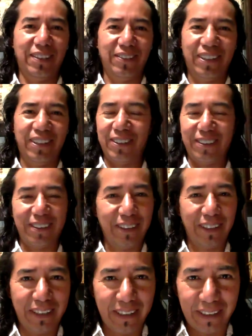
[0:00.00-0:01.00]
because
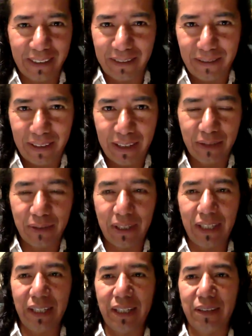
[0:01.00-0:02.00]
it's it's
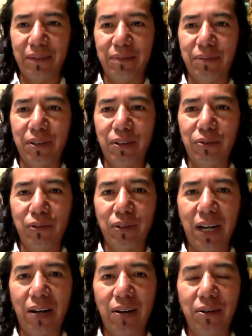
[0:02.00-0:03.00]
really beautiful
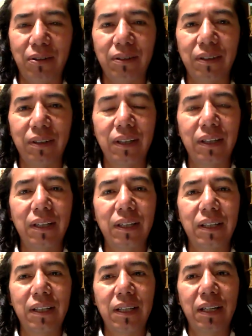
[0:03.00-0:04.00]
how
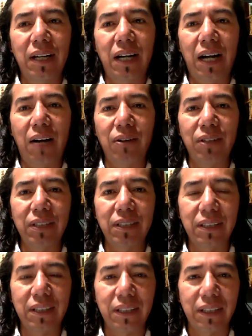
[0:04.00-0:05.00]
how
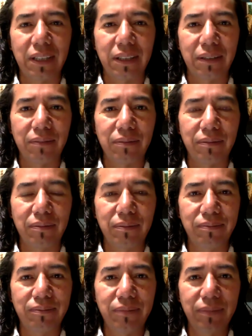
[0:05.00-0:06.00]
these uh,
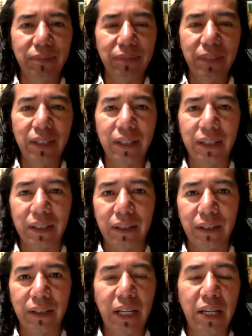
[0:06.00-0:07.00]
uh,
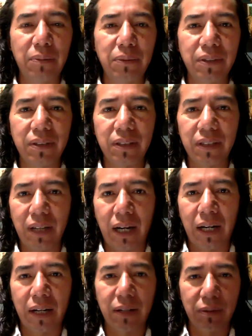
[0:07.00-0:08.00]
names
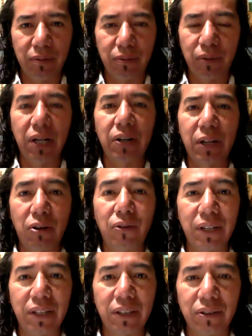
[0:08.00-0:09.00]
are, we are
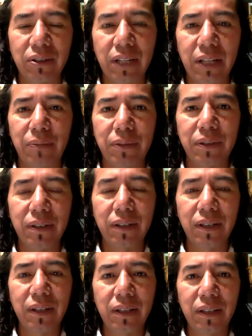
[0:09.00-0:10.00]
recovering those names,
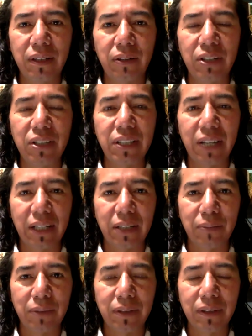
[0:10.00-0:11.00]
the original
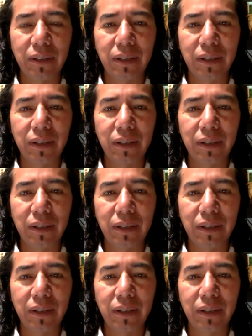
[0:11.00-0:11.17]
names.